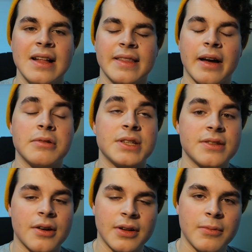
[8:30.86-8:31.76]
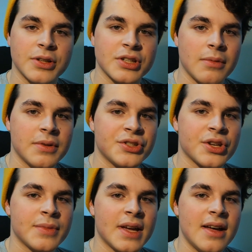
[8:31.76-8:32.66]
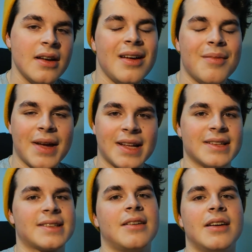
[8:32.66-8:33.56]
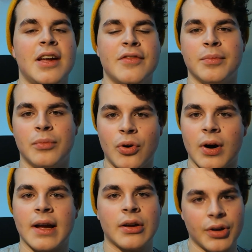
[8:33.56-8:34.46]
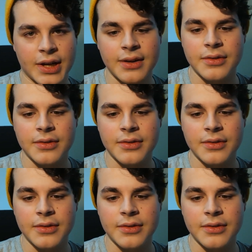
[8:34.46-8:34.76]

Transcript: That was his only World Championship year, making his car even more iconic.